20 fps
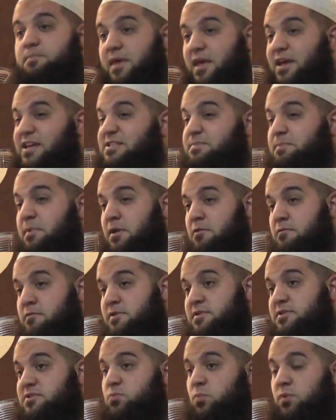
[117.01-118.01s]

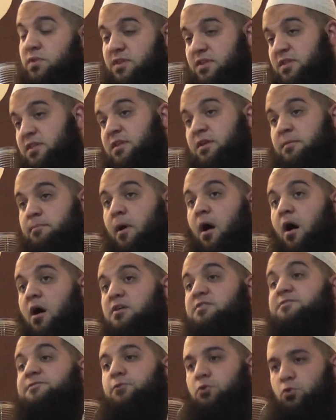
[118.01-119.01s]
experienced within the
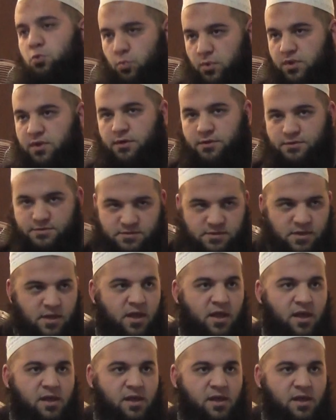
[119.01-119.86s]
past few weeks.